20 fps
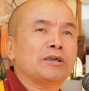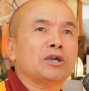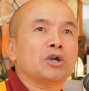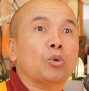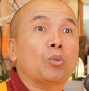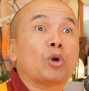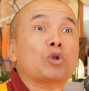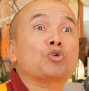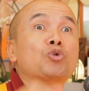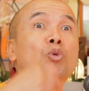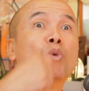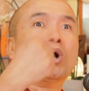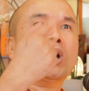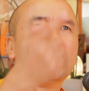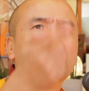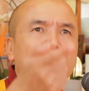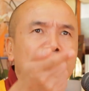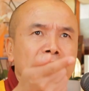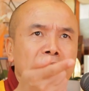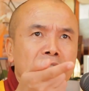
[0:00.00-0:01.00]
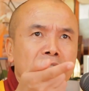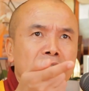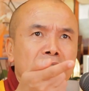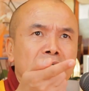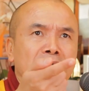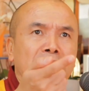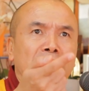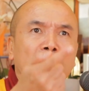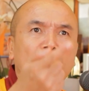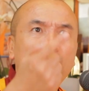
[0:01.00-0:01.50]
What do you want?
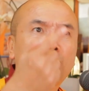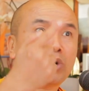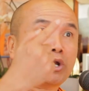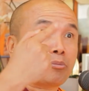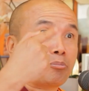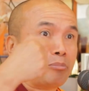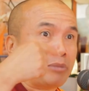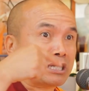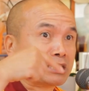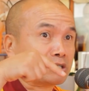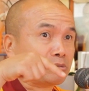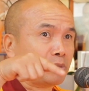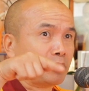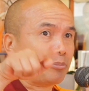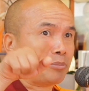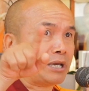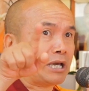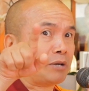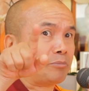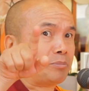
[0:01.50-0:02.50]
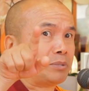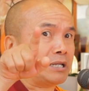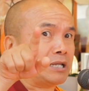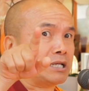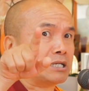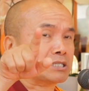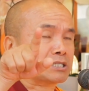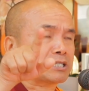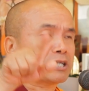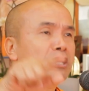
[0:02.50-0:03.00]
I want maximum
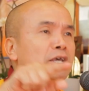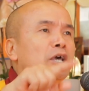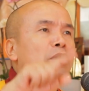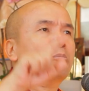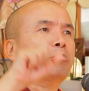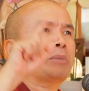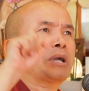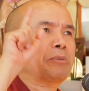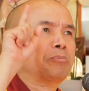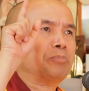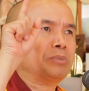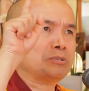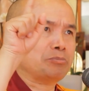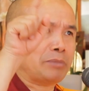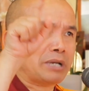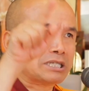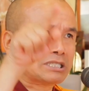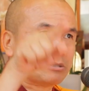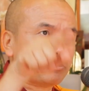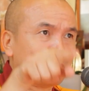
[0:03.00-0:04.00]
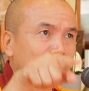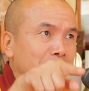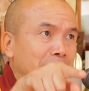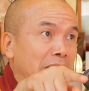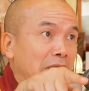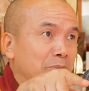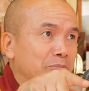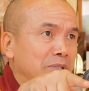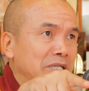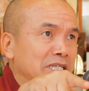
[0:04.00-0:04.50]
happiness. Maximum
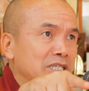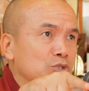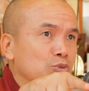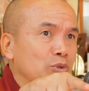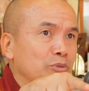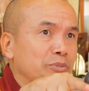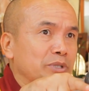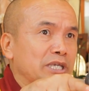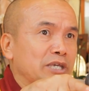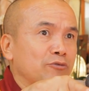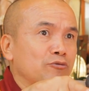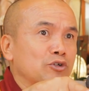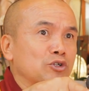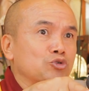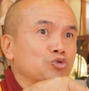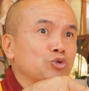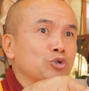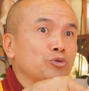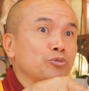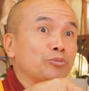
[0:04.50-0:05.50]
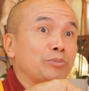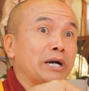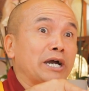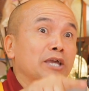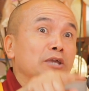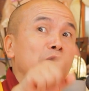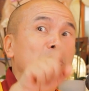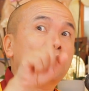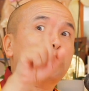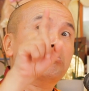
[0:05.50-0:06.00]
happiness will be given to you
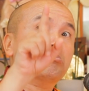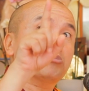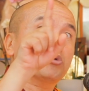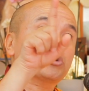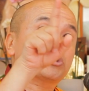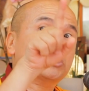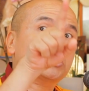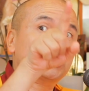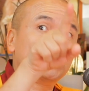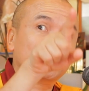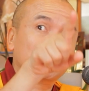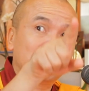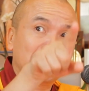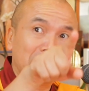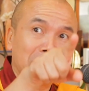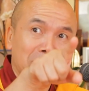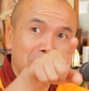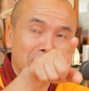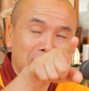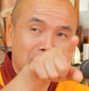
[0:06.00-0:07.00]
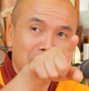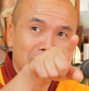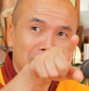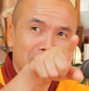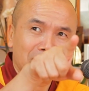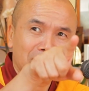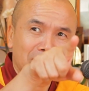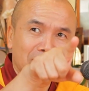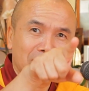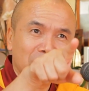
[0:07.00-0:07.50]
by Bodhicitta.
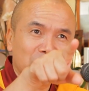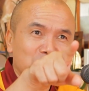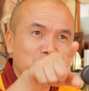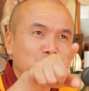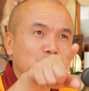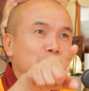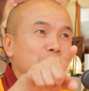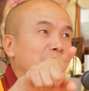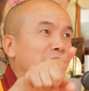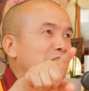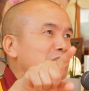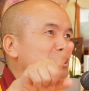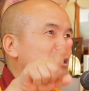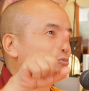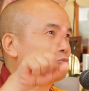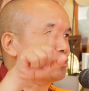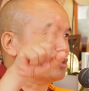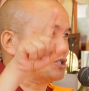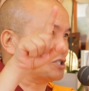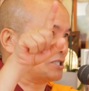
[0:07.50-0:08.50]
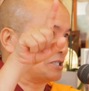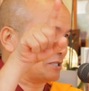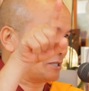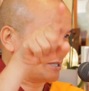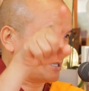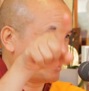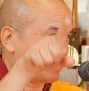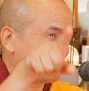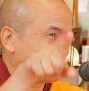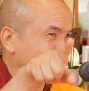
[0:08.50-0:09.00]
So practice
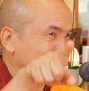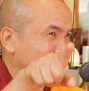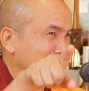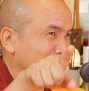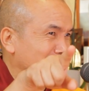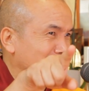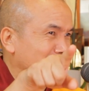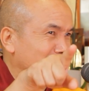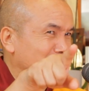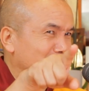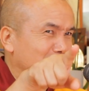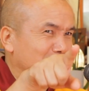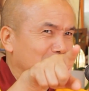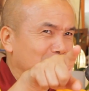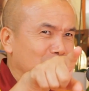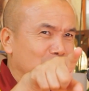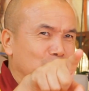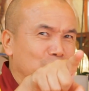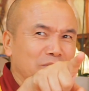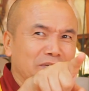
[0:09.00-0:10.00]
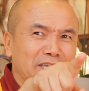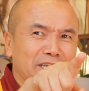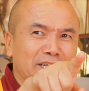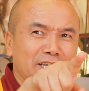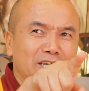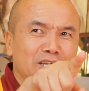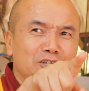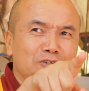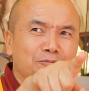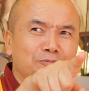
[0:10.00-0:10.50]
Bodhicitta. You're getting
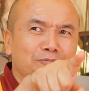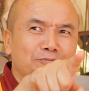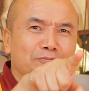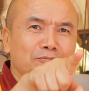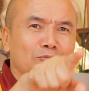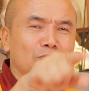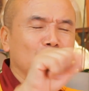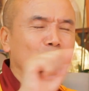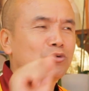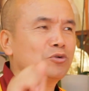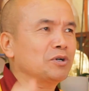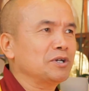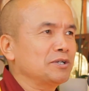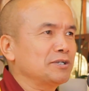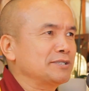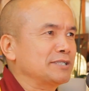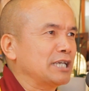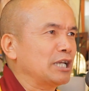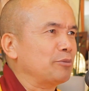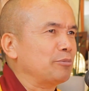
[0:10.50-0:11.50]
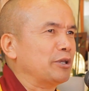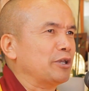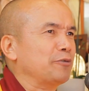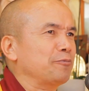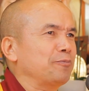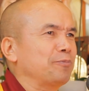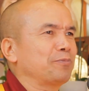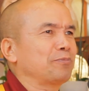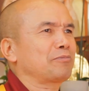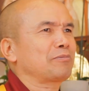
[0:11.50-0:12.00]
it? Tell me.
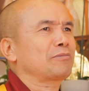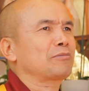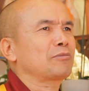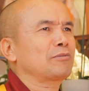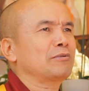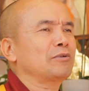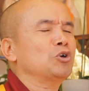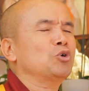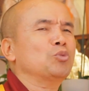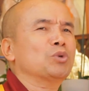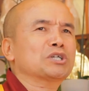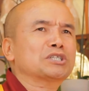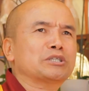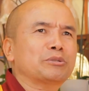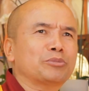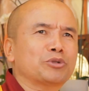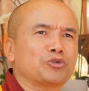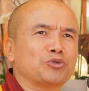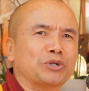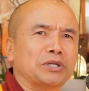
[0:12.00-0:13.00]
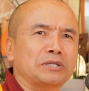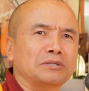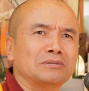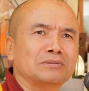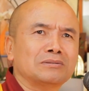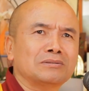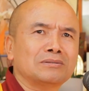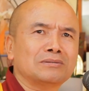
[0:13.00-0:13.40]
Verse number three.